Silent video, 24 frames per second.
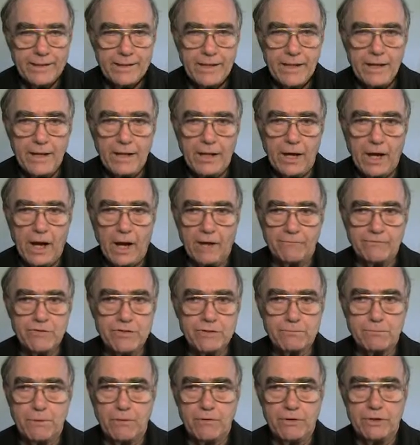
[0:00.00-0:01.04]
idea of
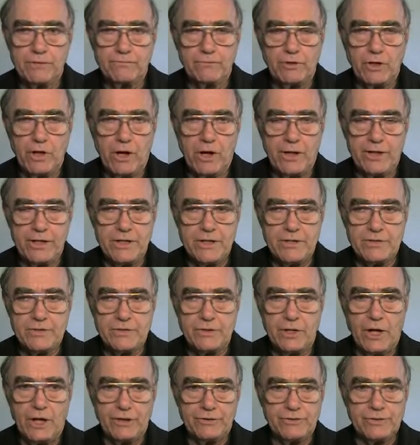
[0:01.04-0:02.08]
the Spirit of God is
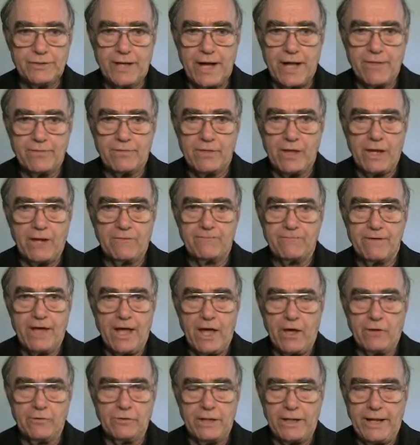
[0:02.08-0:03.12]
not, I think,
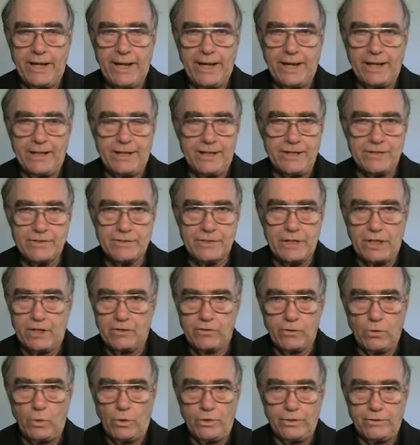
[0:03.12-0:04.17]
found in Hellenistic
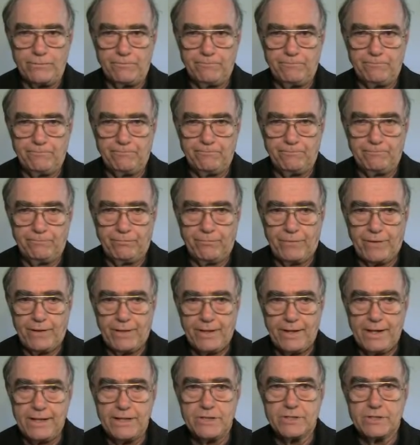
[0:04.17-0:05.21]
thought.
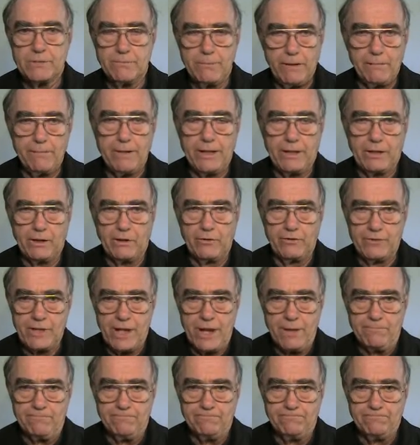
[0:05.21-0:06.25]
It is a biblical
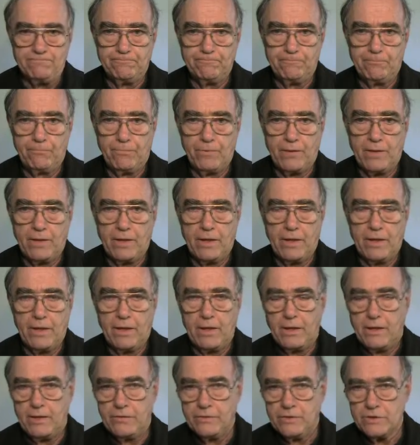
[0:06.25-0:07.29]
theme.
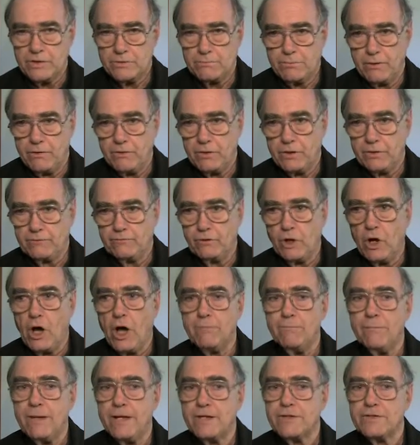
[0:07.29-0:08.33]
The Spirit of
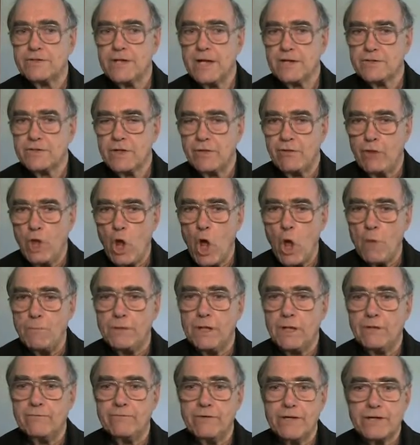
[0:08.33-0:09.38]
God meets us in the
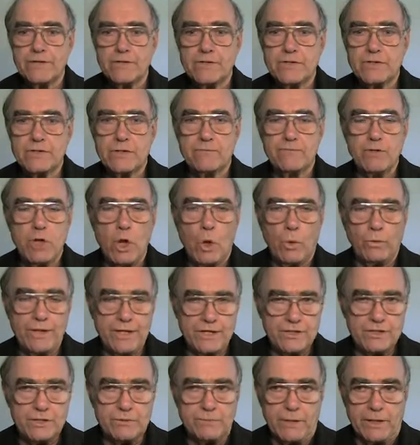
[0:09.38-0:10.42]
opening verses of the
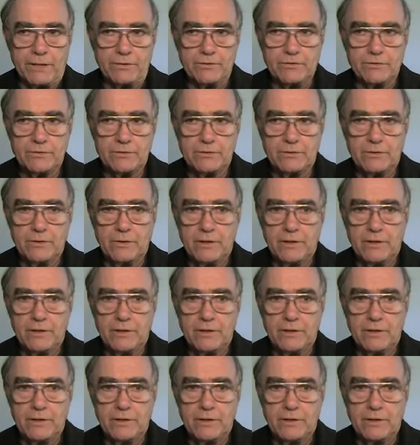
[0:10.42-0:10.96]
Old Testament,